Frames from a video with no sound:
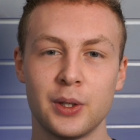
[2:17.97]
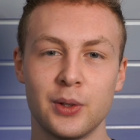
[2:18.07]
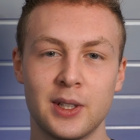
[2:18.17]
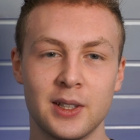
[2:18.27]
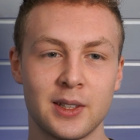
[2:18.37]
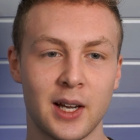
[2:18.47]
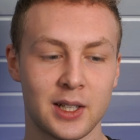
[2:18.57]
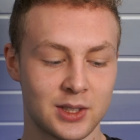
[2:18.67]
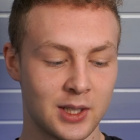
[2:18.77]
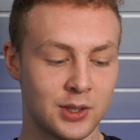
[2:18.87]
you didn't
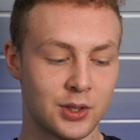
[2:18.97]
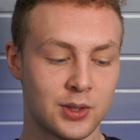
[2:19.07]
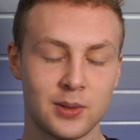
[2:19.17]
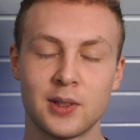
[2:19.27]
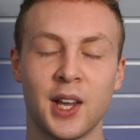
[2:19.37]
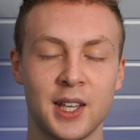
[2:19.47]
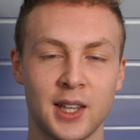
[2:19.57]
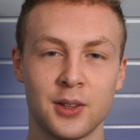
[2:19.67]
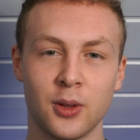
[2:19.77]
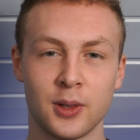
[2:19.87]
actually just take
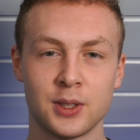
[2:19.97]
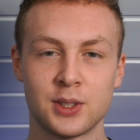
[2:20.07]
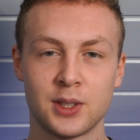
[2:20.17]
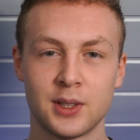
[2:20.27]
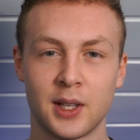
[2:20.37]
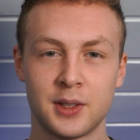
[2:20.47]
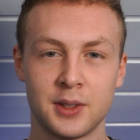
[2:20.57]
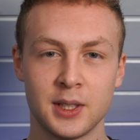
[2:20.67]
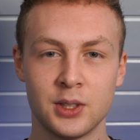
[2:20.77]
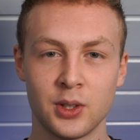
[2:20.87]
that knowledge that the
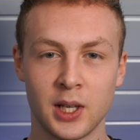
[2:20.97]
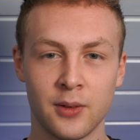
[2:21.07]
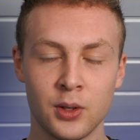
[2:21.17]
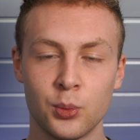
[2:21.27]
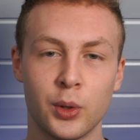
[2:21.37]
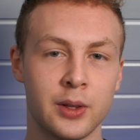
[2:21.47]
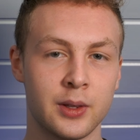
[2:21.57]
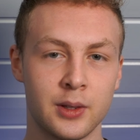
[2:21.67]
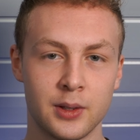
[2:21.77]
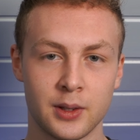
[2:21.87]
teacher gave you
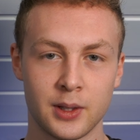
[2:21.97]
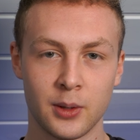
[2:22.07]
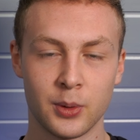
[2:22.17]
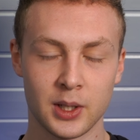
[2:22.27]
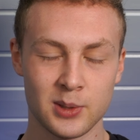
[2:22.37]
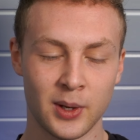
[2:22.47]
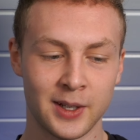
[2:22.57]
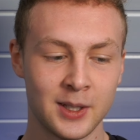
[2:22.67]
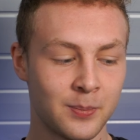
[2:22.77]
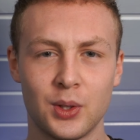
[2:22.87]
when they were
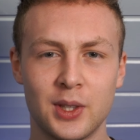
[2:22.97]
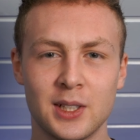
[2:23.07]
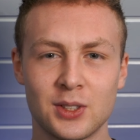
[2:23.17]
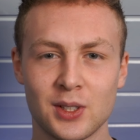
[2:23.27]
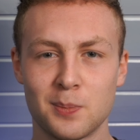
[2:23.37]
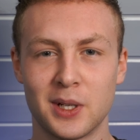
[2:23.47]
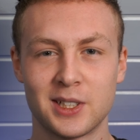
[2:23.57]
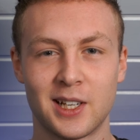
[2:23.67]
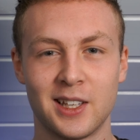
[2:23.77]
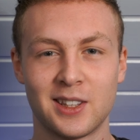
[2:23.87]
explaining. You didn't just
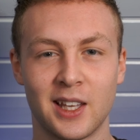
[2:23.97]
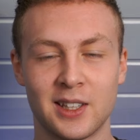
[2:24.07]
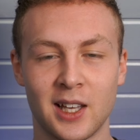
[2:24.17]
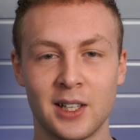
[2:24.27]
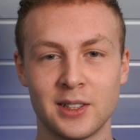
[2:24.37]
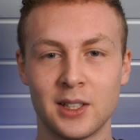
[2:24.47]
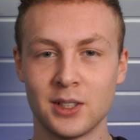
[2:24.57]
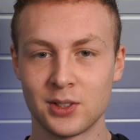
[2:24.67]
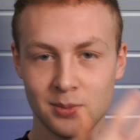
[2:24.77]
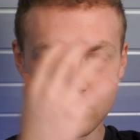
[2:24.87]
magically take that and then
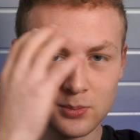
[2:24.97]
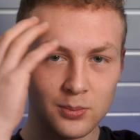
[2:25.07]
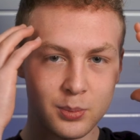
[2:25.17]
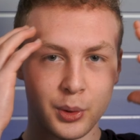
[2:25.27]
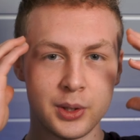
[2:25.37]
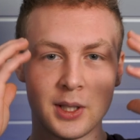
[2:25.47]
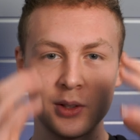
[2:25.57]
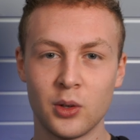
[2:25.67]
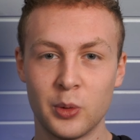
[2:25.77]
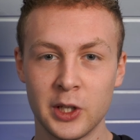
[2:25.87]
just put it
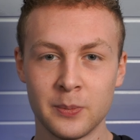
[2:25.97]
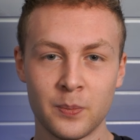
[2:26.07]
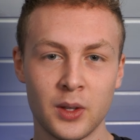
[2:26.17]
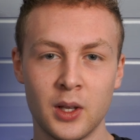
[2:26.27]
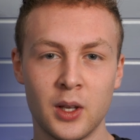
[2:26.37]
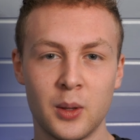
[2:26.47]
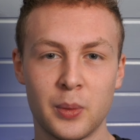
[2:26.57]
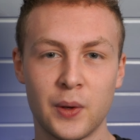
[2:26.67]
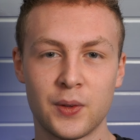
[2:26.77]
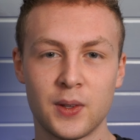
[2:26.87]
into your brain.
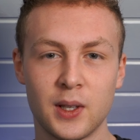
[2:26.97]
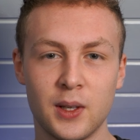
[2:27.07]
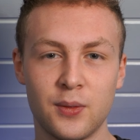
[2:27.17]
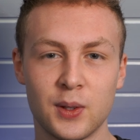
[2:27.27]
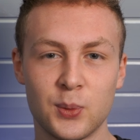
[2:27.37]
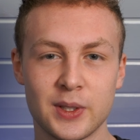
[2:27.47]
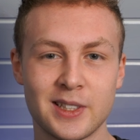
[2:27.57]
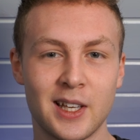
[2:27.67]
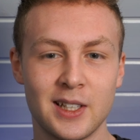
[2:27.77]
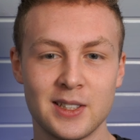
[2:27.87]
Because if it was
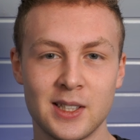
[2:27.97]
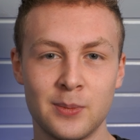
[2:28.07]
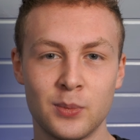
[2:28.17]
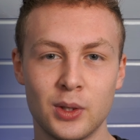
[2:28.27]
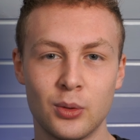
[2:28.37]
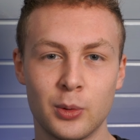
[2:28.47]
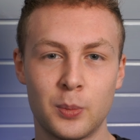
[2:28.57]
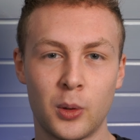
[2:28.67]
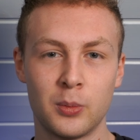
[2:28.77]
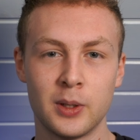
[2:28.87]
that easy, you would
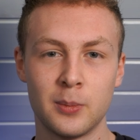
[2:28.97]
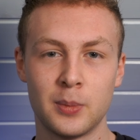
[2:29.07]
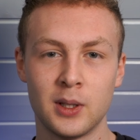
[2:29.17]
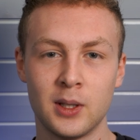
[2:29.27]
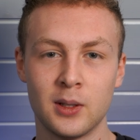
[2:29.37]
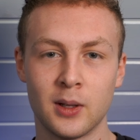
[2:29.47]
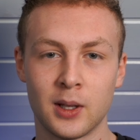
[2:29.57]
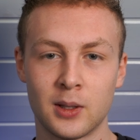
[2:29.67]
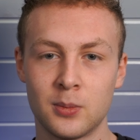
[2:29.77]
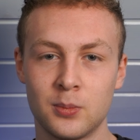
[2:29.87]
probably be
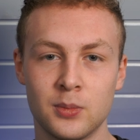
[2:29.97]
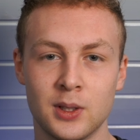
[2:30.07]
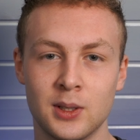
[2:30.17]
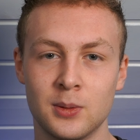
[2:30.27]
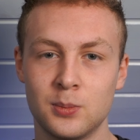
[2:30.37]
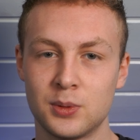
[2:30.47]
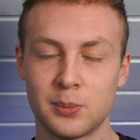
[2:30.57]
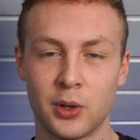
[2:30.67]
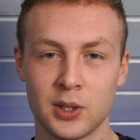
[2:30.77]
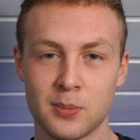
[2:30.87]
like the
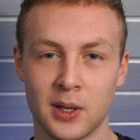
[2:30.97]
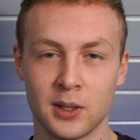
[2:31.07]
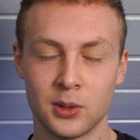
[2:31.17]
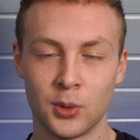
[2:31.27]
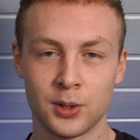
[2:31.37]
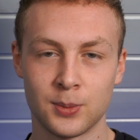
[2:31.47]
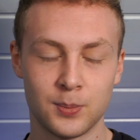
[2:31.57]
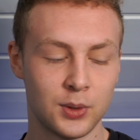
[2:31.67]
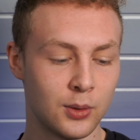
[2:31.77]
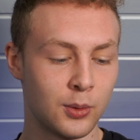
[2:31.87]
smartest man in the world.
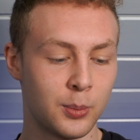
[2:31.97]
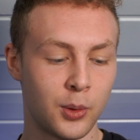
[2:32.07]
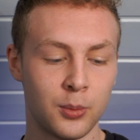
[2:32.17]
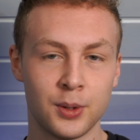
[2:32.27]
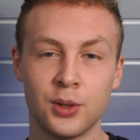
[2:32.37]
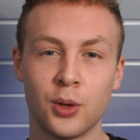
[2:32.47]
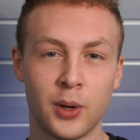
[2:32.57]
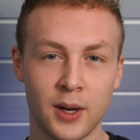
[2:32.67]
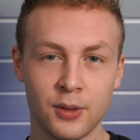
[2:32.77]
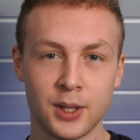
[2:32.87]
You would probably know
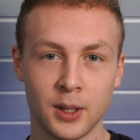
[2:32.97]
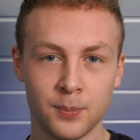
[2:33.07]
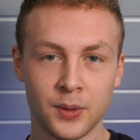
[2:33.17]
everything.